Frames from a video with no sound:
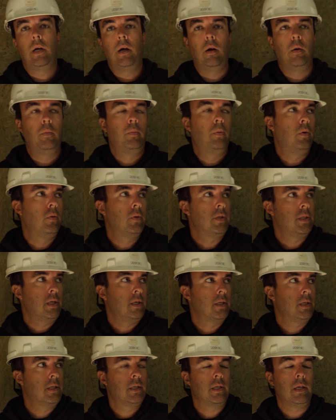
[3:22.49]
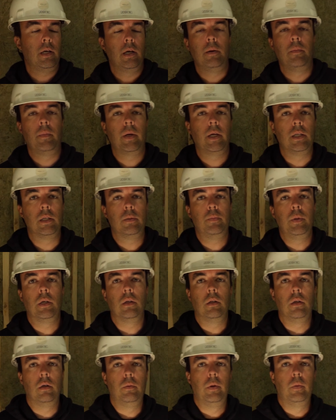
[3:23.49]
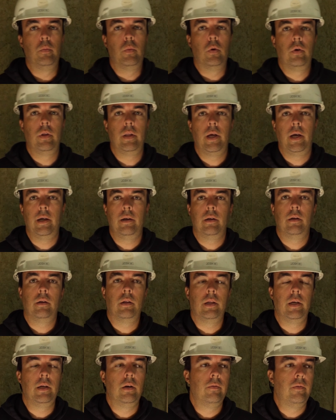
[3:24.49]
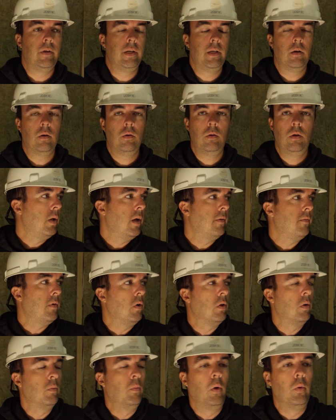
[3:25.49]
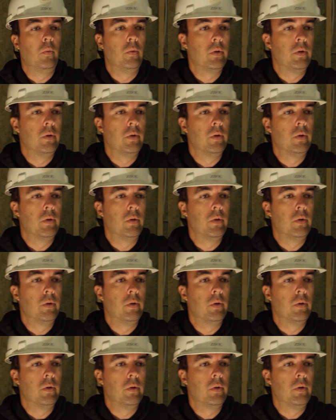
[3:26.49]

tile process. I can speak a little bit more on that in a later video. We have all our mold